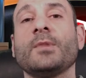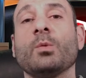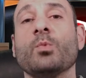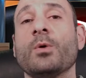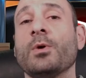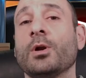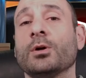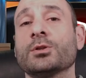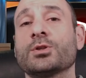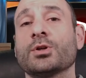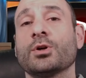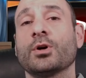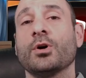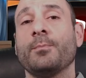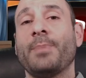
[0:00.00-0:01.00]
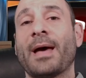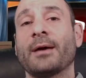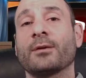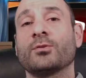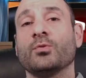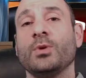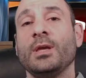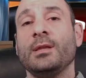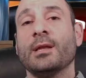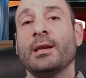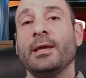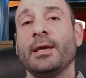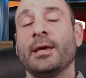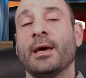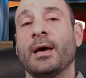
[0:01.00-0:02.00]
We will also go back to
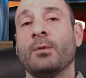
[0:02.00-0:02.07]
Italy.